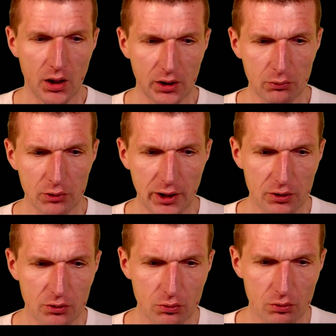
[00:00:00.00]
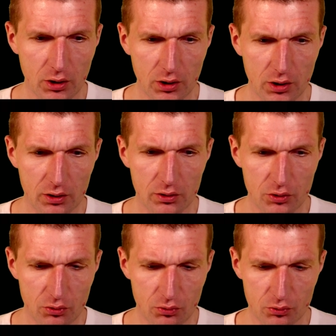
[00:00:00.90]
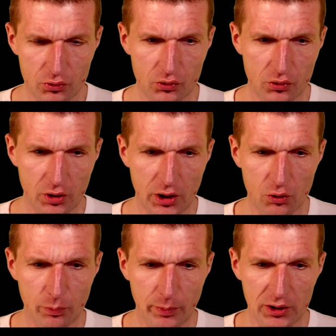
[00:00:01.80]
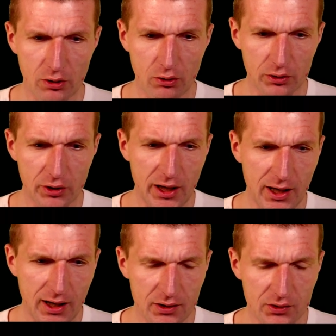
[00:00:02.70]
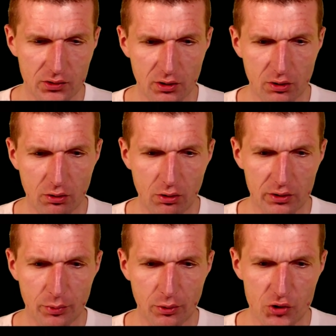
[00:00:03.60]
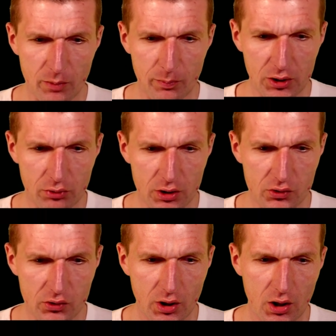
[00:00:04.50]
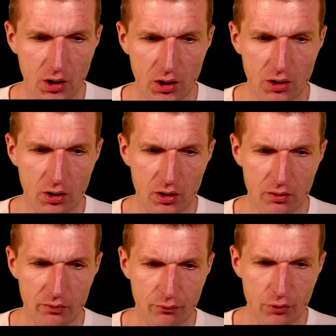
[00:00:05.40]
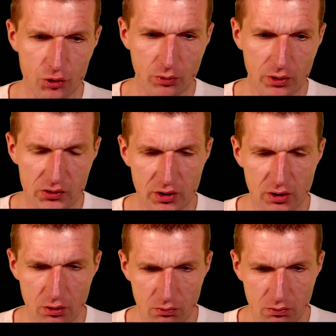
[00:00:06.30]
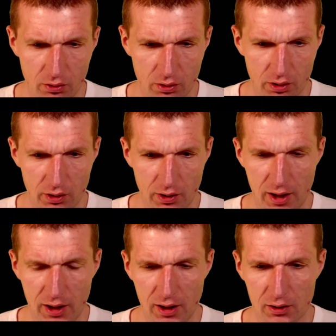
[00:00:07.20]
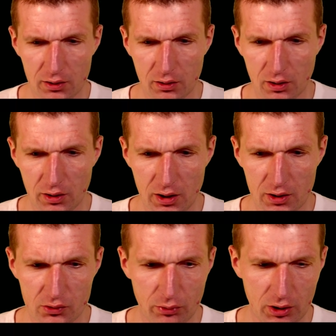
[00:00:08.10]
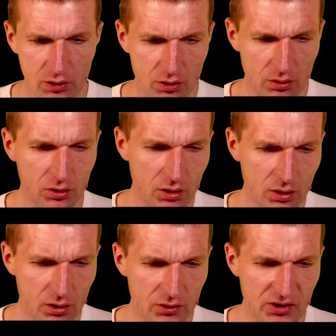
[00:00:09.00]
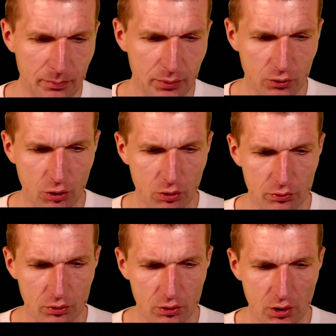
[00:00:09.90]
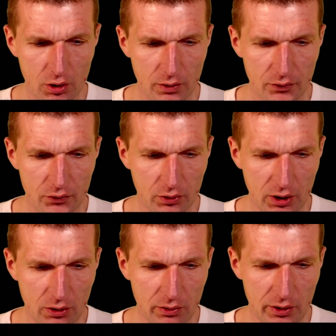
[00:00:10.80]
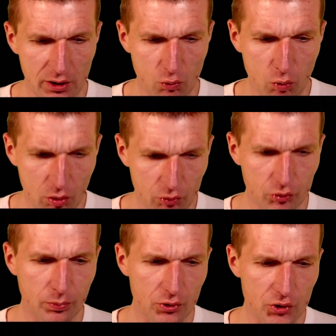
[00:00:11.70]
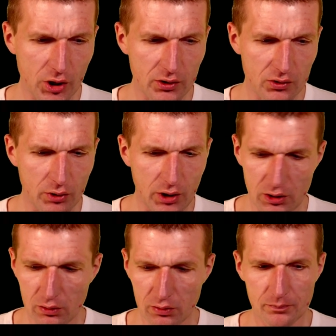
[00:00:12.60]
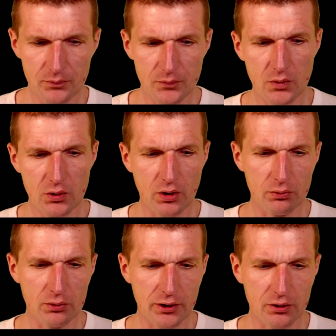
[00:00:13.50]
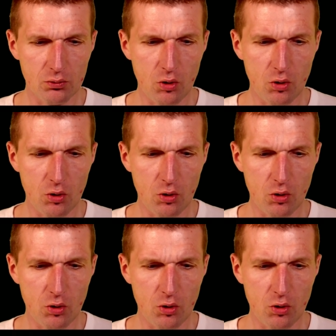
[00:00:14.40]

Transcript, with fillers: And I would like to uh, use a group ID called airhacks, call the project metrics, uh, version 1.0, uh, and uh, yes, create the, the sample code. So now a Quarkus project is created. So I would like